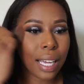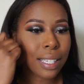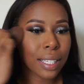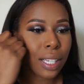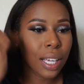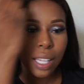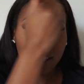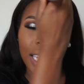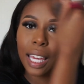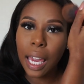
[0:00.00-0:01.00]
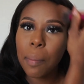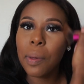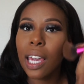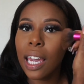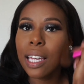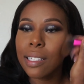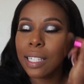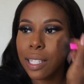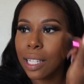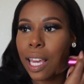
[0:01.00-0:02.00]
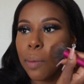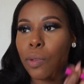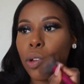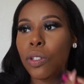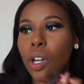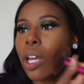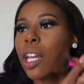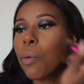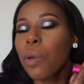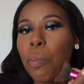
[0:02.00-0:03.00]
as the game begins, as the game goes on, and we